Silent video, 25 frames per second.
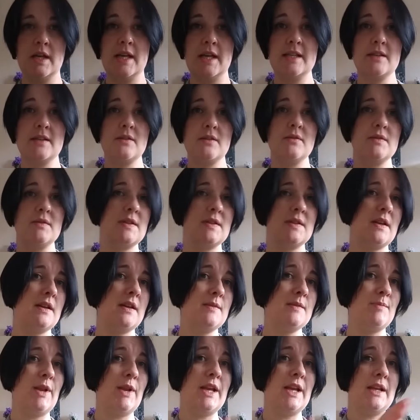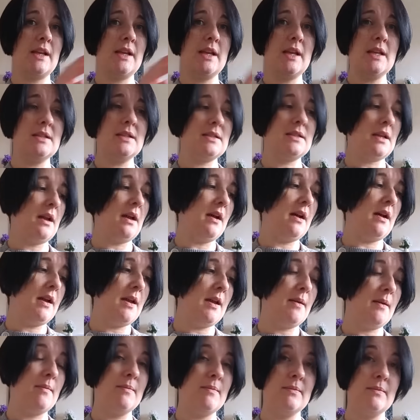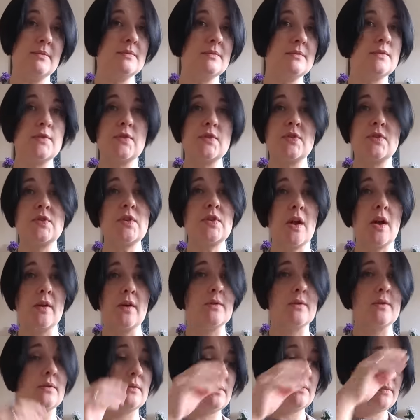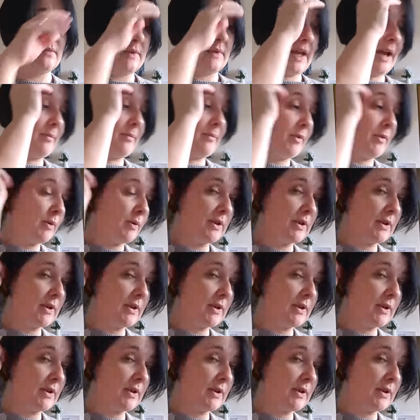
It's a good size blanket. I am so happy